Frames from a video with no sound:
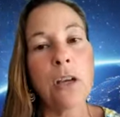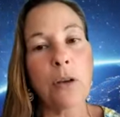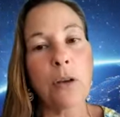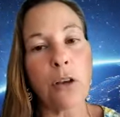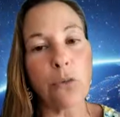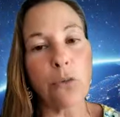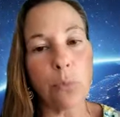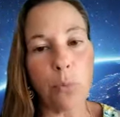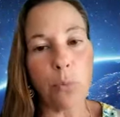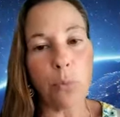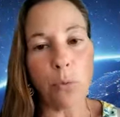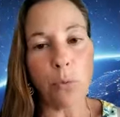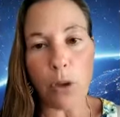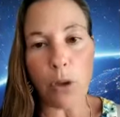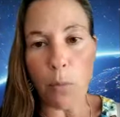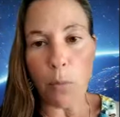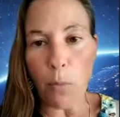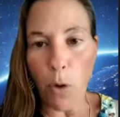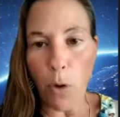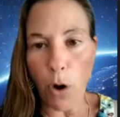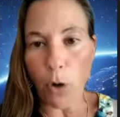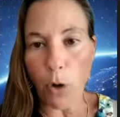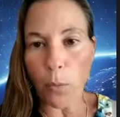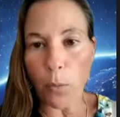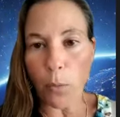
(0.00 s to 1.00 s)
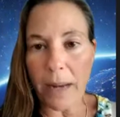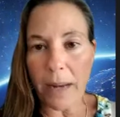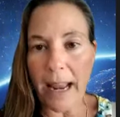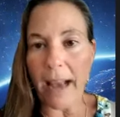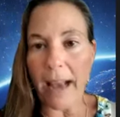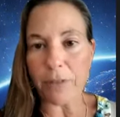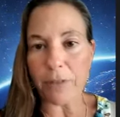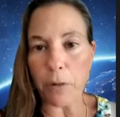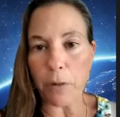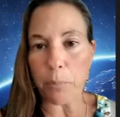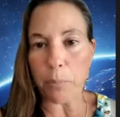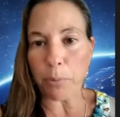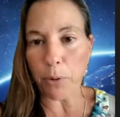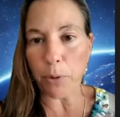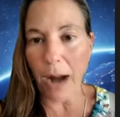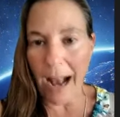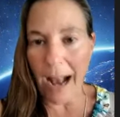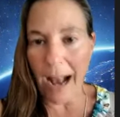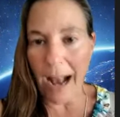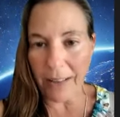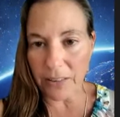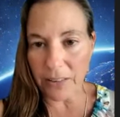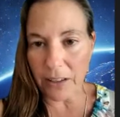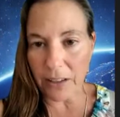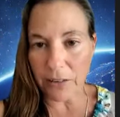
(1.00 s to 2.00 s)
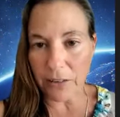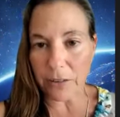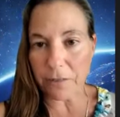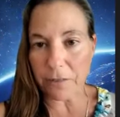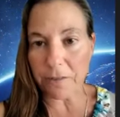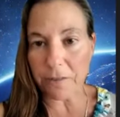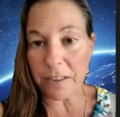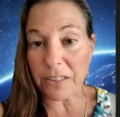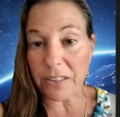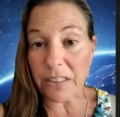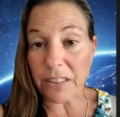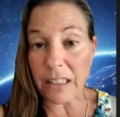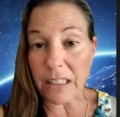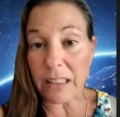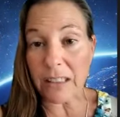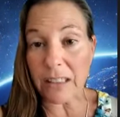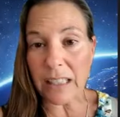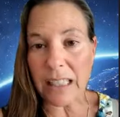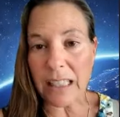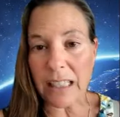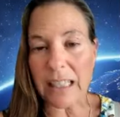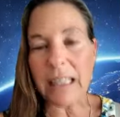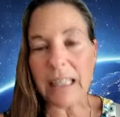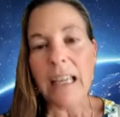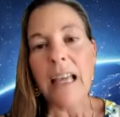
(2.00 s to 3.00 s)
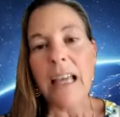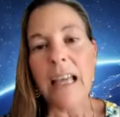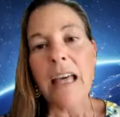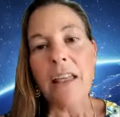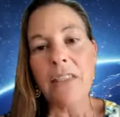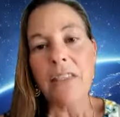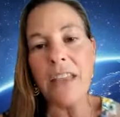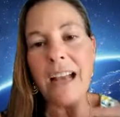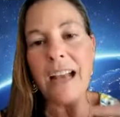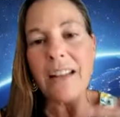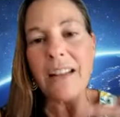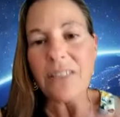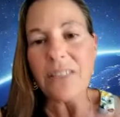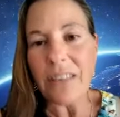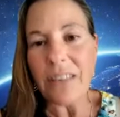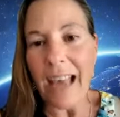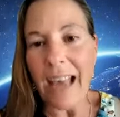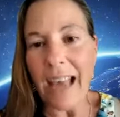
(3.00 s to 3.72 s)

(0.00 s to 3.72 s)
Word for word: because the more we have to process physically that yeah.